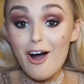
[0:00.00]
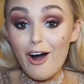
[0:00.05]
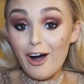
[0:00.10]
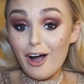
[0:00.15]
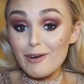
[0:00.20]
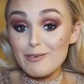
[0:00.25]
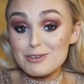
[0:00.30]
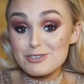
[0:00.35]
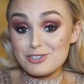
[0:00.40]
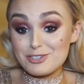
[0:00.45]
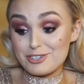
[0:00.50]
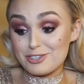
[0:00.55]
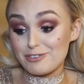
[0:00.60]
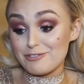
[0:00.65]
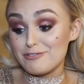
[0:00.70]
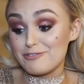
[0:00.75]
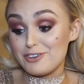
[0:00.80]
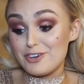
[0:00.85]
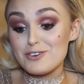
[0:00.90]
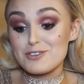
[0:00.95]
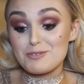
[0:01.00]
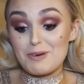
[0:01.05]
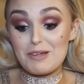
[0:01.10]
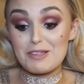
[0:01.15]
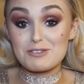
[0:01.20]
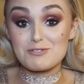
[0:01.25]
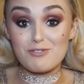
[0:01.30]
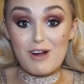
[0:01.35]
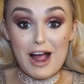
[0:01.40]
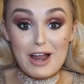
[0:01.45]
was just confused why
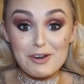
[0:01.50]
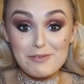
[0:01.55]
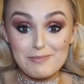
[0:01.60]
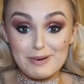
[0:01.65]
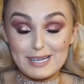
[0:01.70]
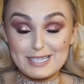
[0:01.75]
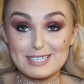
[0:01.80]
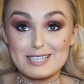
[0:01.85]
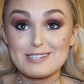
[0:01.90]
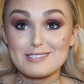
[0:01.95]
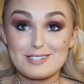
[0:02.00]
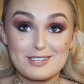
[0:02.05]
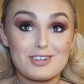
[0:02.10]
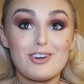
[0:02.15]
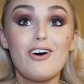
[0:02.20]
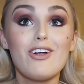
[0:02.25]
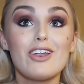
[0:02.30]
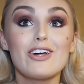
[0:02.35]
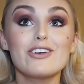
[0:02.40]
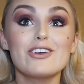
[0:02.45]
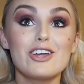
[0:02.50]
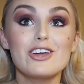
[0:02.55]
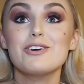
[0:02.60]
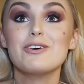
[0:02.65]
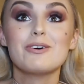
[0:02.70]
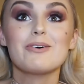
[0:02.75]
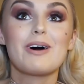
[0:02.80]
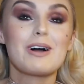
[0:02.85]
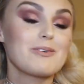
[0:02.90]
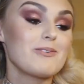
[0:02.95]
this random person in Scotland knew
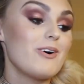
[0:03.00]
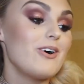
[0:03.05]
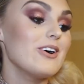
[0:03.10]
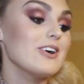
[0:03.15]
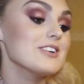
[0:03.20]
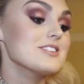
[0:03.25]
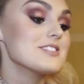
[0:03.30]
who I was.